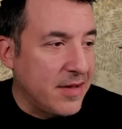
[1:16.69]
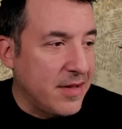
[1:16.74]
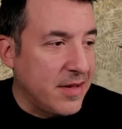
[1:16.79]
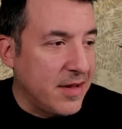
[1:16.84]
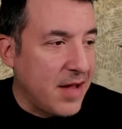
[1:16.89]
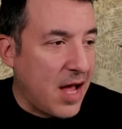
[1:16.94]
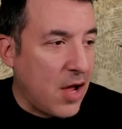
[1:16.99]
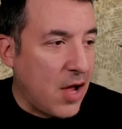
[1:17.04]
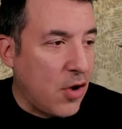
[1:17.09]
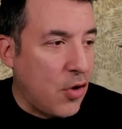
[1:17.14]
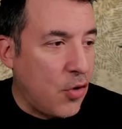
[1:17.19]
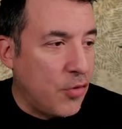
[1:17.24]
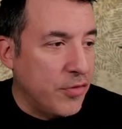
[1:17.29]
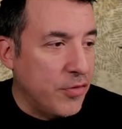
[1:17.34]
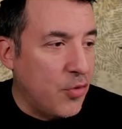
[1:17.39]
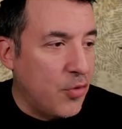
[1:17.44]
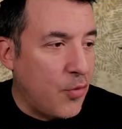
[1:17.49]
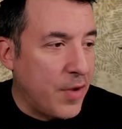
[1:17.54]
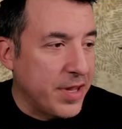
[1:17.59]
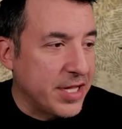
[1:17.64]
I'll hold the
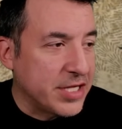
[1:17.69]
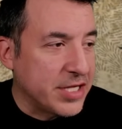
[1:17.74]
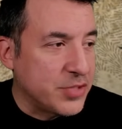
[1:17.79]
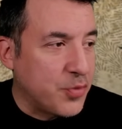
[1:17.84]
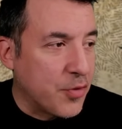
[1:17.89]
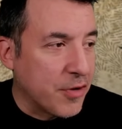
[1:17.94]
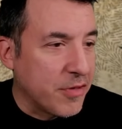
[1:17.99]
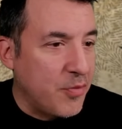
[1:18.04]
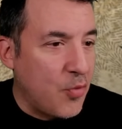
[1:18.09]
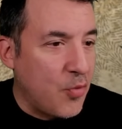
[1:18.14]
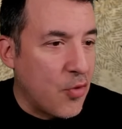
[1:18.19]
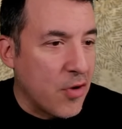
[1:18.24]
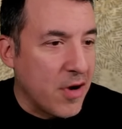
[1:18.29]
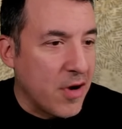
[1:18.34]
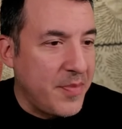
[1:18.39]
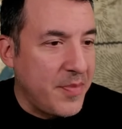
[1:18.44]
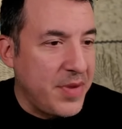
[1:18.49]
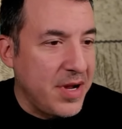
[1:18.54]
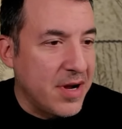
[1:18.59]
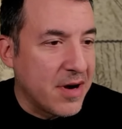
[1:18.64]
one that's worth more
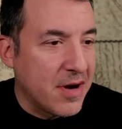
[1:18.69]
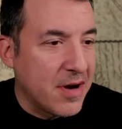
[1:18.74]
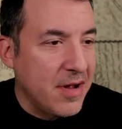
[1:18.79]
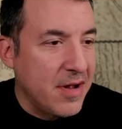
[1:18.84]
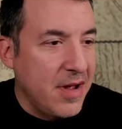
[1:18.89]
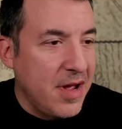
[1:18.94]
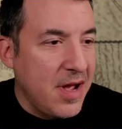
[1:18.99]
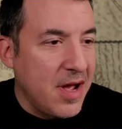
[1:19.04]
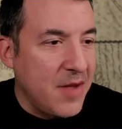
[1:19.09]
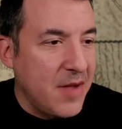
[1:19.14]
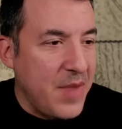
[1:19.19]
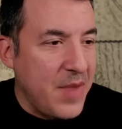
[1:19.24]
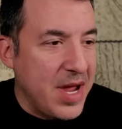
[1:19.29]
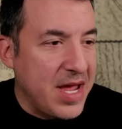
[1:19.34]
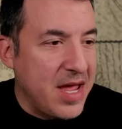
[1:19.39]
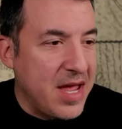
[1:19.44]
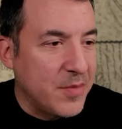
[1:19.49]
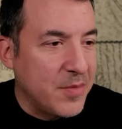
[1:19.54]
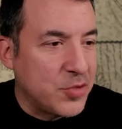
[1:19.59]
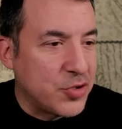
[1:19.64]
up here and
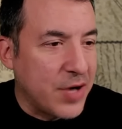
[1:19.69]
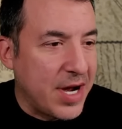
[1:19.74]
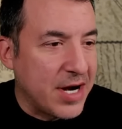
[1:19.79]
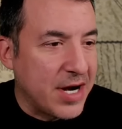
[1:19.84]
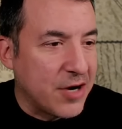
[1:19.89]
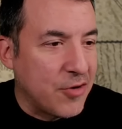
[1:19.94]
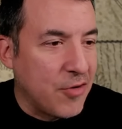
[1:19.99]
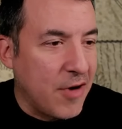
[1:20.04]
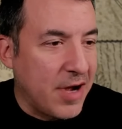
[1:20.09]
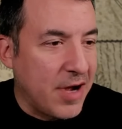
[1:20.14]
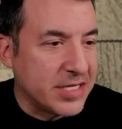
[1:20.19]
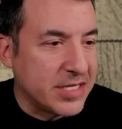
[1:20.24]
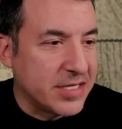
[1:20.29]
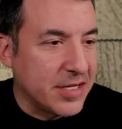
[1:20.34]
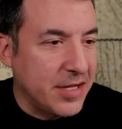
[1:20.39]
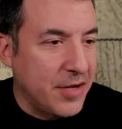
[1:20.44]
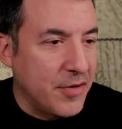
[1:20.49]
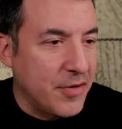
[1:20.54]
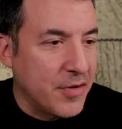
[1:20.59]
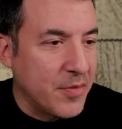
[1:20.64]
make him try to cross the
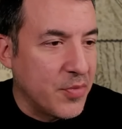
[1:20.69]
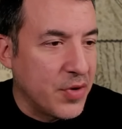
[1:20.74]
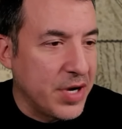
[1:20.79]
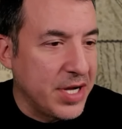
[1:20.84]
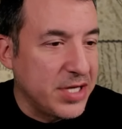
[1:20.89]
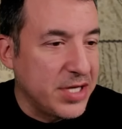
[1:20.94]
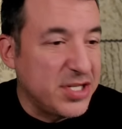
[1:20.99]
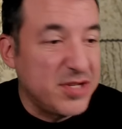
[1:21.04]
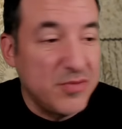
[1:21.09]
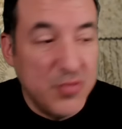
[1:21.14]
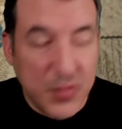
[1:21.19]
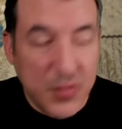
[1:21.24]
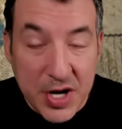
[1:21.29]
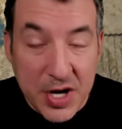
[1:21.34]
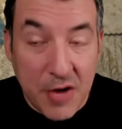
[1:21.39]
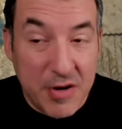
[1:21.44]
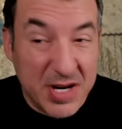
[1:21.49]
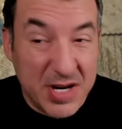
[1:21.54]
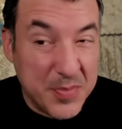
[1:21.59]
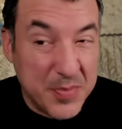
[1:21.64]
lower bridge. We
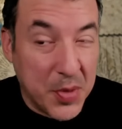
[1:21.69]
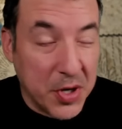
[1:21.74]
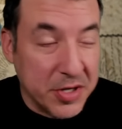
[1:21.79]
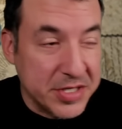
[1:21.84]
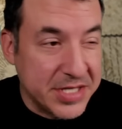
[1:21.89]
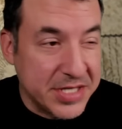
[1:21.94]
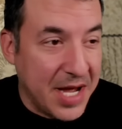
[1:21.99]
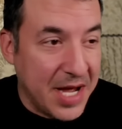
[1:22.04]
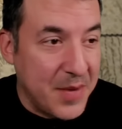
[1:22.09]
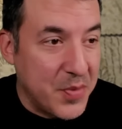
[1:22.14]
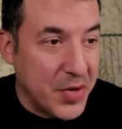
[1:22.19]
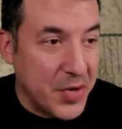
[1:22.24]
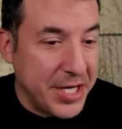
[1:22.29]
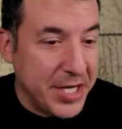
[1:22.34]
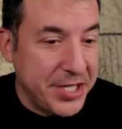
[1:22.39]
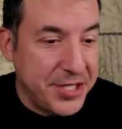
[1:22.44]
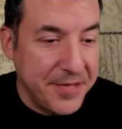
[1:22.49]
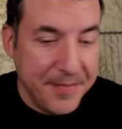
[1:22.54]
know it as Burnside Bridge.